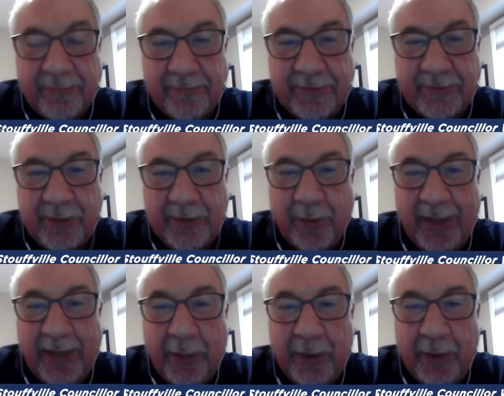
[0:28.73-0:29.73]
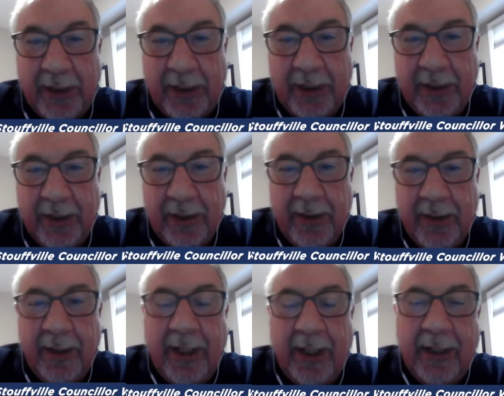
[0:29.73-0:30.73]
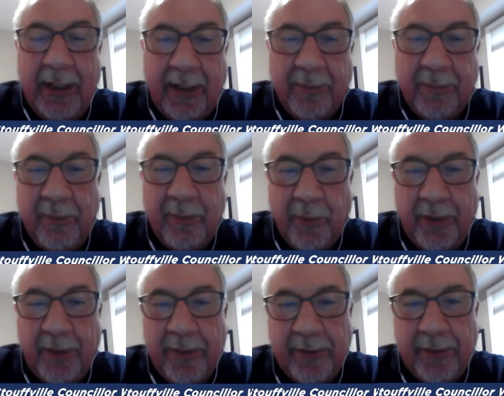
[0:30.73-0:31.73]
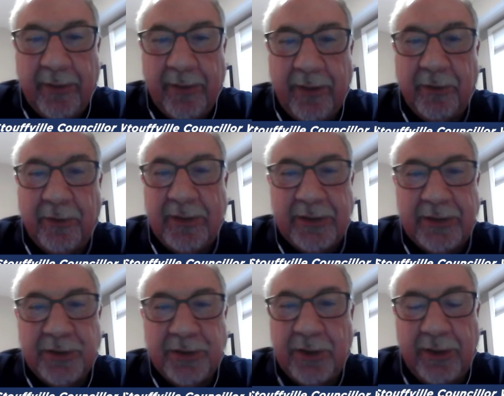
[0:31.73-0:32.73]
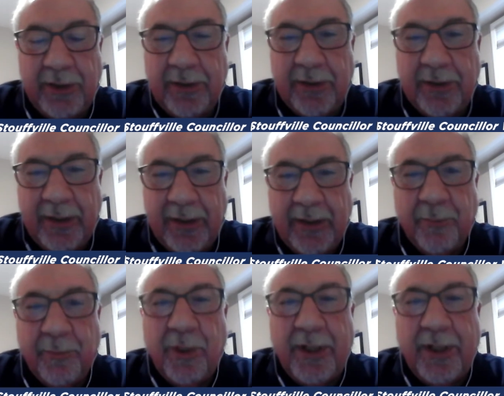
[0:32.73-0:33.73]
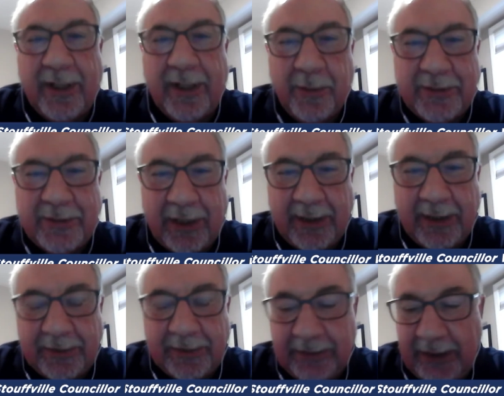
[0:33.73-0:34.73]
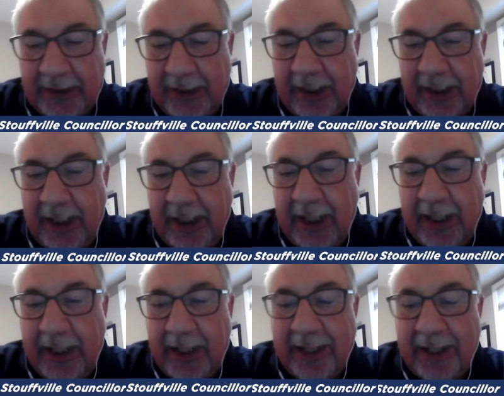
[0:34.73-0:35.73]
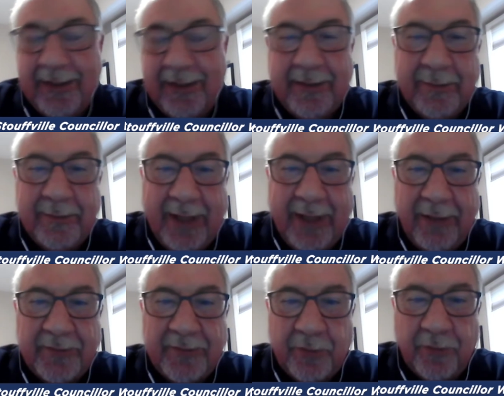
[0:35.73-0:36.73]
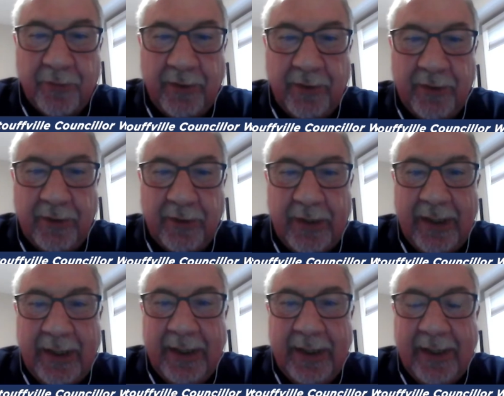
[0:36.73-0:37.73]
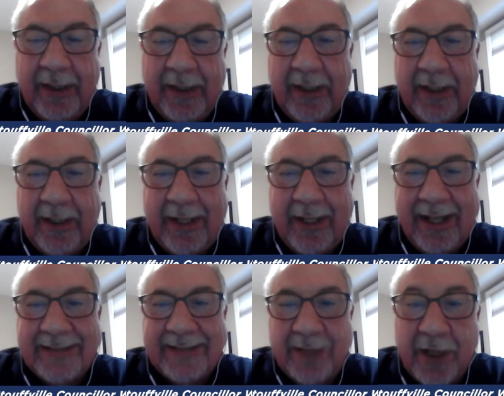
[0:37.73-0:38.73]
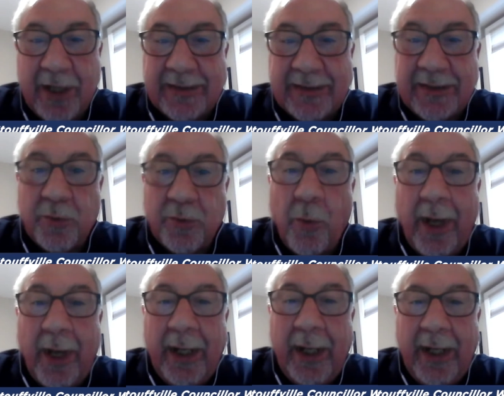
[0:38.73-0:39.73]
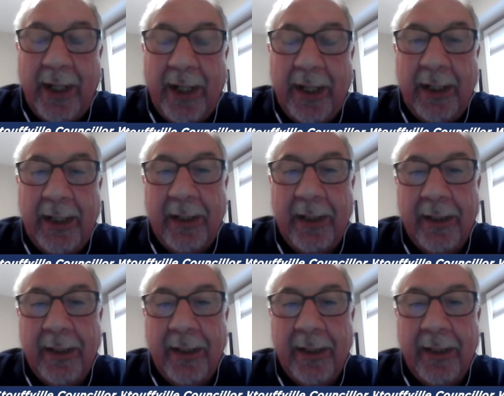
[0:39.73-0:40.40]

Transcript: see what they would need, and help them with their decision and product I was selling. I think the town of Stouffville has lost its way in